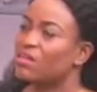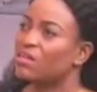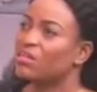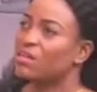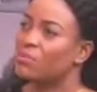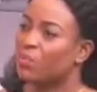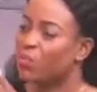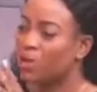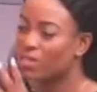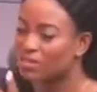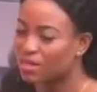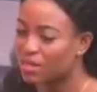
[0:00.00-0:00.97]
the
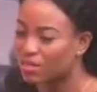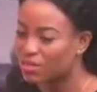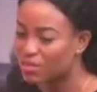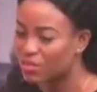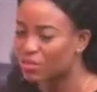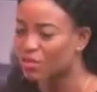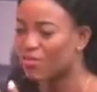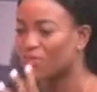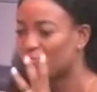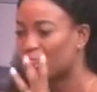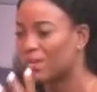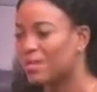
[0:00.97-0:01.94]
presence of
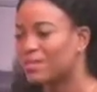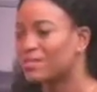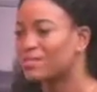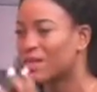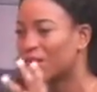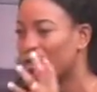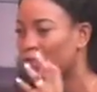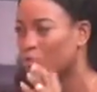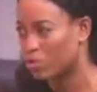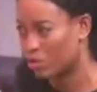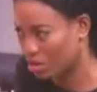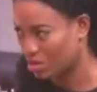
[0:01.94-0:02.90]
the place
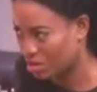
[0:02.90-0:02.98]
alone